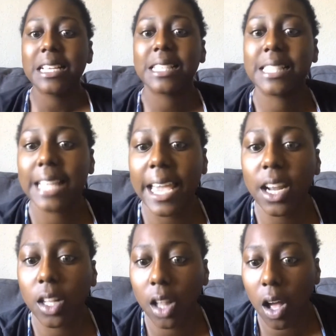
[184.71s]

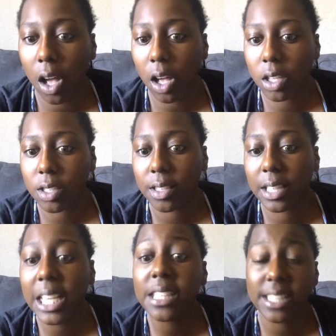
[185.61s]
Santa Claus,
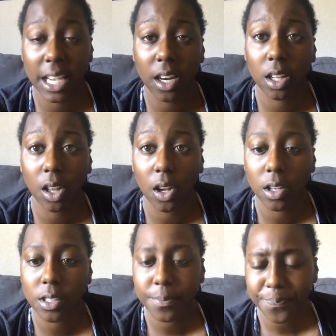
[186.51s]
the Santa
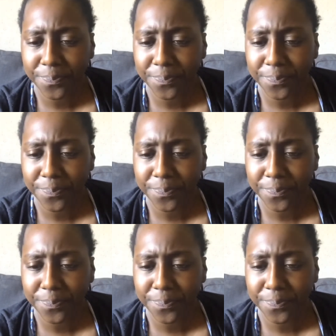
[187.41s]
Claus.